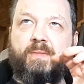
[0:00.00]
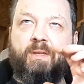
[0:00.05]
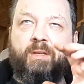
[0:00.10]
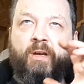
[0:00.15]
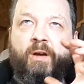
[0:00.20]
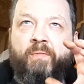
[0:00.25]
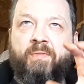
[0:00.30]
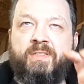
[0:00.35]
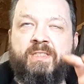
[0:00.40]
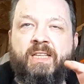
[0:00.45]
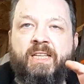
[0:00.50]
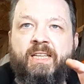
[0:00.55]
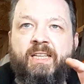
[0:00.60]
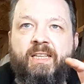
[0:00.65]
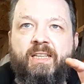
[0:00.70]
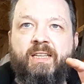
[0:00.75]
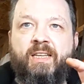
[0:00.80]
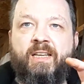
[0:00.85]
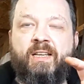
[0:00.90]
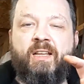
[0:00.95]
Obviously
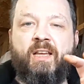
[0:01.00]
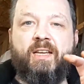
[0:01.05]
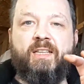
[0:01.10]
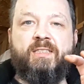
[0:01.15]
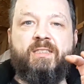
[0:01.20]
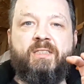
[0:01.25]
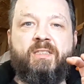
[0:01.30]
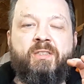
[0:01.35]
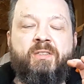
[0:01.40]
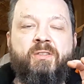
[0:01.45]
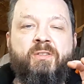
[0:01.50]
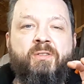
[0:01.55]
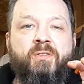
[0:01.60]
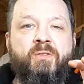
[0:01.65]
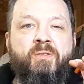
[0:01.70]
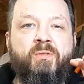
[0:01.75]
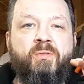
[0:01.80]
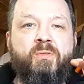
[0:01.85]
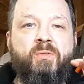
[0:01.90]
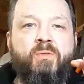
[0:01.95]
he likes
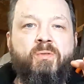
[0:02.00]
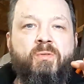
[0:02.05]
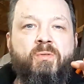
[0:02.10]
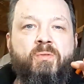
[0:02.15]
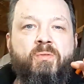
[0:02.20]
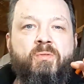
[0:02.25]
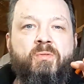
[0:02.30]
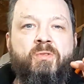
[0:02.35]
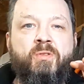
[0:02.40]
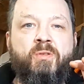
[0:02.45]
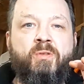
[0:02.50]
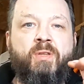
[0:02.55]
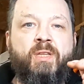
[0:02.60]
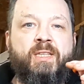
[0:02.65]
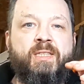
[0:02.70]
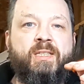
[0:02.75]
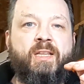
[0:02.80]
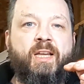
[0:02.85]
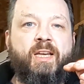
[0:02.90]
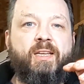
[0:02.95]
to do
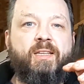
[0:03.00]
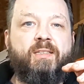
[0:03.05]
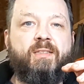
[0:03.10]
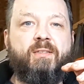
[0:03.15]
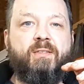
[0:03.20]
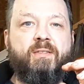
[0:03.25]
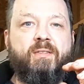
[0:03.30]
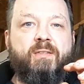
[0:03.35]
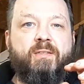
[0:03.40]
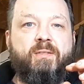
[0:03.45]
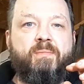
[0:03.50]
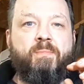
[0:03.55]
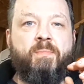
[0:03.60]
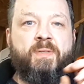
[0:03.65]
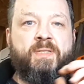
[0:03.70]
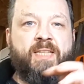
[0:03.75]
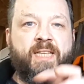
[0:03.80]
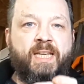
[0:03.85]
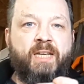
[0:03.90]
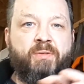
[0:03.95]
these like
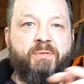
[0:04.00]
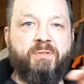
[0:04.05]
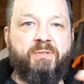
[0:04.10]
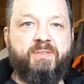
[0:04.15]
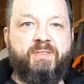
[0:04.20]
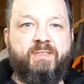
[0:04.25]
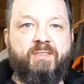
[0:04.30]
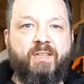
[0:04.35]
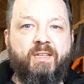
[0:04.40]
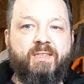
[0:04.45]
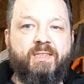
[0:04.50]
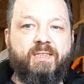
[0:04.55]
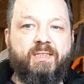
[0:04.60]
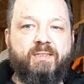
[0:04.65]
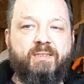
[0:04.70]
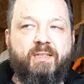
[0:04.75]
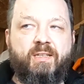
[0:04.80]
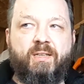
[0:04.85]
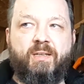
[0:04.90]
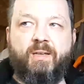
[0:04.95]
material
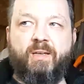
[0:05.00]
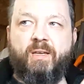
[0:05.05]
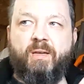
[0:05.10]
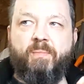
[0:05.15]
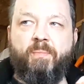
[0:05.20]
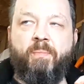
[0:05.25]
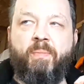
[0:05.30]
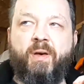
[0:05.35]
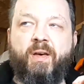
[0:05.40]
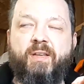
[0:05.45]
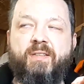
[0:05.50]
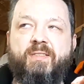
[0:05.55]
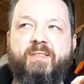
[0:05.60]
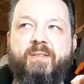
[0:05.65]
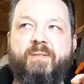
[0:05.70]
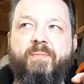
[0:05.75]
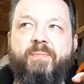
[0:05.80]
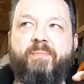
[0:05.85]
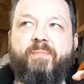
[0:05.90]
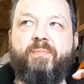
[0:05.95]
studies, but
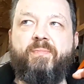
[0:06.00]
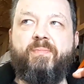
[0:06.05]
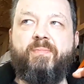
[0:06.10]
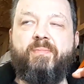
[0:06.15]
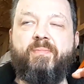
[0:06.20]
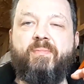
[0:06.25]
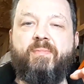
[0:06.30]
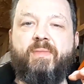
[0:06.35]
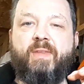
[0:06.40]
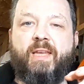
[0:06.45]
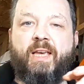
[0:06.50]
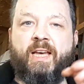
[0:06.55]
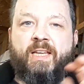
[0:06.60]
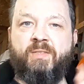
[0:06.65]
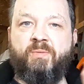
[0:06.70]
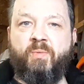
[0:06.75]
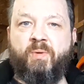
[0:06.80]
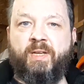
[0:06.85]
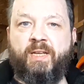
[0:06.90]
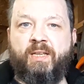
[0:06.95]

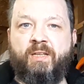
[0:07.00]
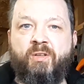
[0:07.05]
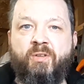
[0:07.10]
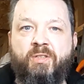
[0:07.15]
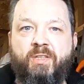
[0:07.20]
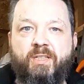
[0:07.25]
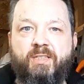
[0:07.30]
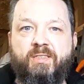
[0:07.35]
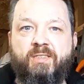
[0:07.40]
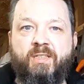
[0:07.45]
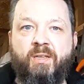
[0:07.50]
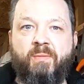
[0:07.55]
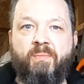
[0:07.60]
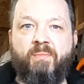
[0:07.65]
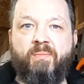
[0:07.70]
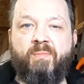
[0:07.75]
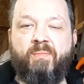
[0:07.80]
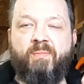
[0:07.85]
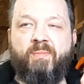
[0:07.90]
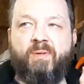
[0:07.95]
as we look at
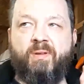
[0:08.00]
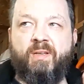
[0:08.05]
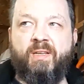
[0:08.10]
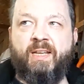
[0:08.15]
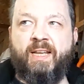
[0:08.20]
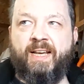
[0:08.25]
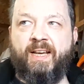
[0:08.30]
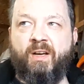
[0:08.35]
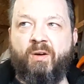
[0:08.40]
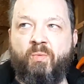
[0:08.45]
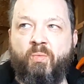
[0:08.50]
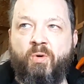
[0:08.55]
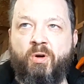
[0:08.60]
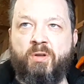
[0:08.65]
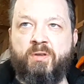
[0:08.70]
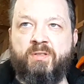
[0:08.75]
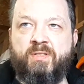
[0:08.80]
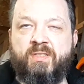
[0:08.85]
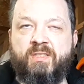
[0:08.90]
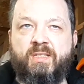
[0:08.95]
some later
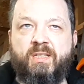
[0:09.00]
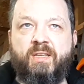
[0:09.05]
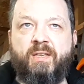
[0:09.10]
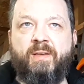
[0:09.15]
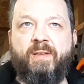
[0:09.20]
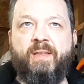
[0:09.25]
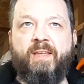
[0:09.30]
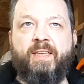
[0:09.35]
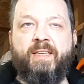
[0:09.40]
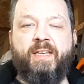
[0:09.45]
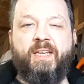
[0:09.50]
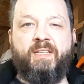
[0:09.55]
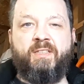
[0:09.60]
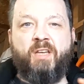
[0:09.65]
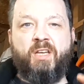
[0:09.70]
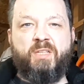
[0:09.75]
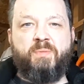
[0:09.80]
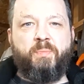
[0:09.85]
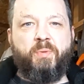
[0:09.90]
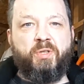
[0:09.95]
ones, he
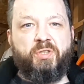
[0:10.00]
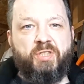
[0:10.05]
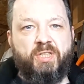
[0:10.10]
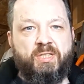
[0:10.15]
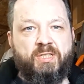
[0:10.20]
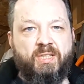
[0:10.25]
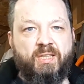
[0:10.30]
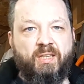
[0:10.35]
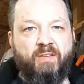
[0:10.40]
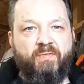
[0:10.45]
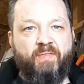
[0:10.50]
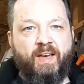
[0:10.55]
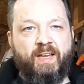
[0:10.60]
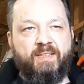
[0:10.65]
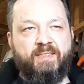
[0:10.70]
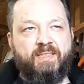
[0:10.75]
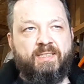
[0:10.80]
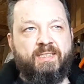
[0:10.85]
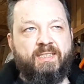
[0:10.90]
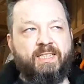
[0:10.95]
does push into the
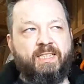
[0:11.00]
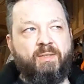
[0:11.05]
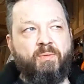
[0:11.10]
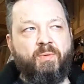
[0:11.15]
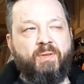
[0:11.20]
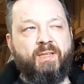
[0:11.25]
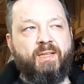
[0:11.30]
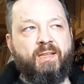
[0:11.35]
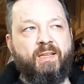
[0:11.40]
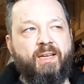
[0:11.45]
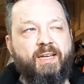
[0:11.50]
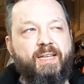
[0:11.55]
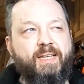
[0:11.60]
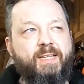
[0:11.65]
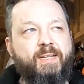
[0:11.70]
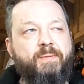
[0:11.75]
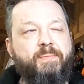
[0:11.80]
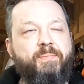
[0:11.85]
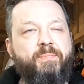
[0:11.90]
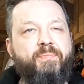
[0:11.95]
fantasy with
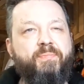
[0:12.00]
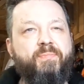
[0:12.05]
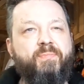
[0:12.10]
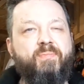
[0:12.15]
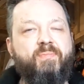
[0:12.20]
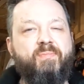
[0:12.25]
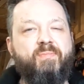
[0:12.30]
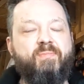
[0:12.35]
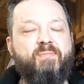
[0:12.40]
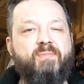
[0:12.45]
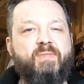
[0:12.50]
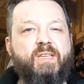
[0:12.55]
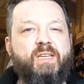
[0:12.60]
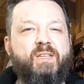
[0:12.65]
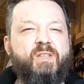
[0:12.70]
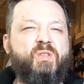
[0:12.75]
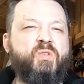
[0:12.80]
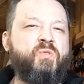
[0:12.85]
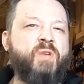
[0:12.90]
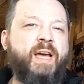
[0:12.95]
like
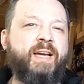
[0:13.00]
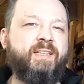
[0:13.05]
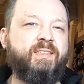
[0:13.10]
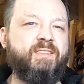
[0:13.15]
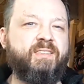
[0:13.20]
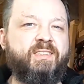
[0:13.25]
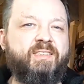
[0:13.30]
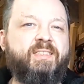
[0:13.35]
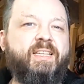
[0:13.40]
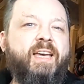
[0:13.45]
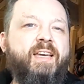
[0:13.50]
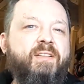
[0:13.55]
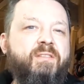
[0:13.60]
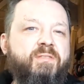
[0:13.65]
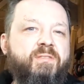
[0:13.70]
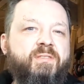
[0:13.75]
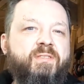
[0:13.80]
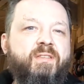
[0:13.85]
dragon scales